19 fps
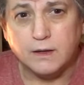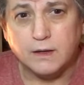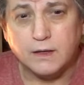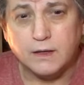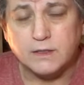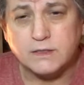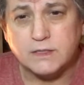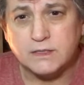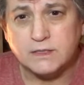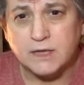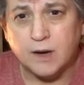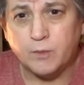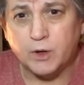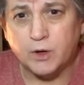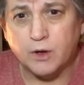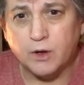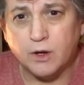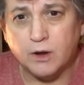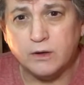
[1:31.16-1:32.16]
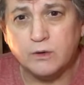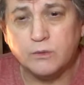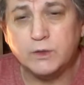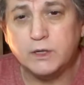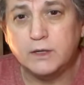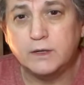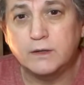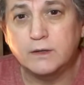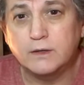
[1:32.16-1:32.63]
As the time went on and
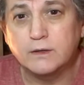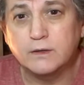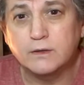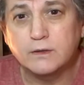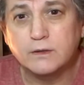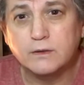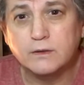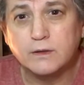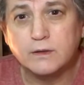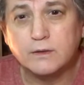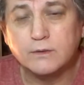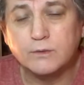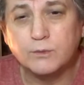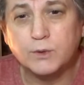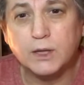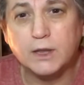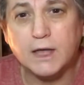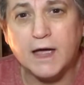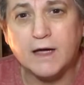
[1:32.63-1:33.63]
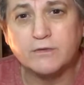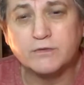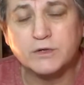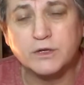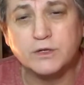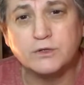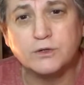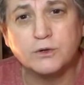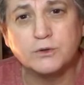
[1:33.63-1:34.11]
we laughed
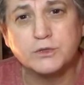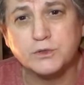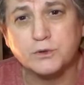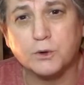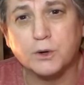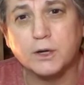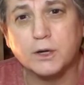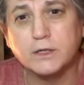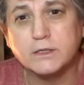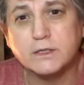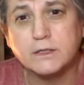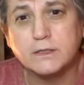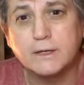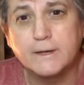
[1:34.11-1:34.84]
and told stories,